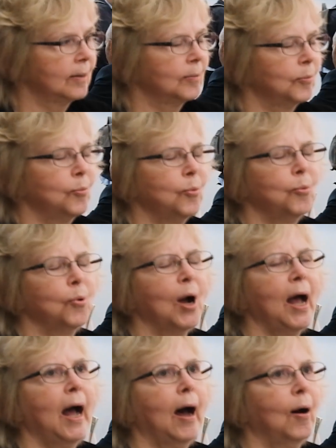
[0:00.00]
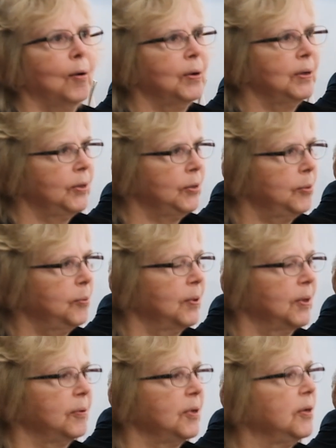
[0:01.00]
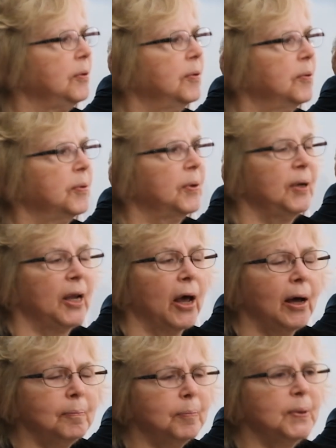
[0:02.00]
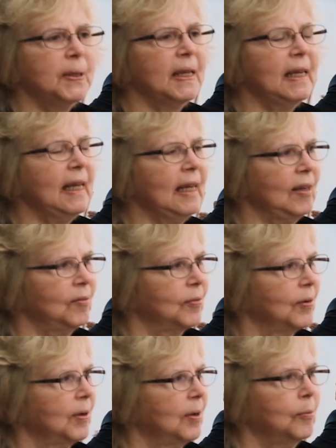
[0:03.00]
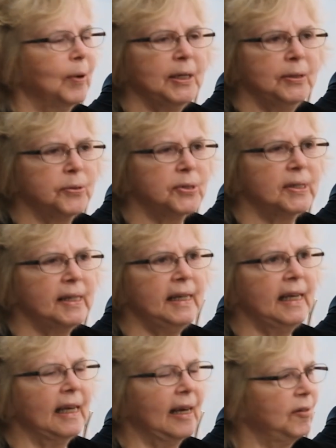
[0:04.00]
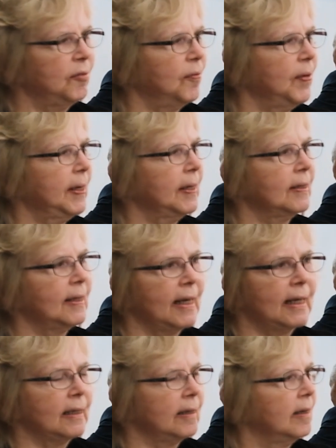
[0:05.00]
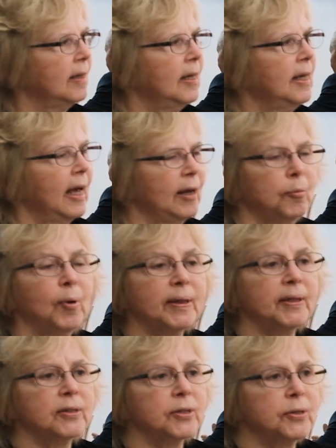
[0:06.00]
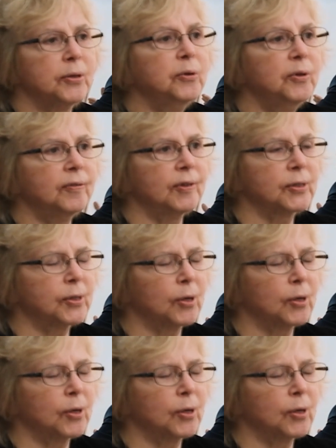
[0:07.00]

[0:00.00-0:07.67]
wow, you will not believe what you see and feel and what this universe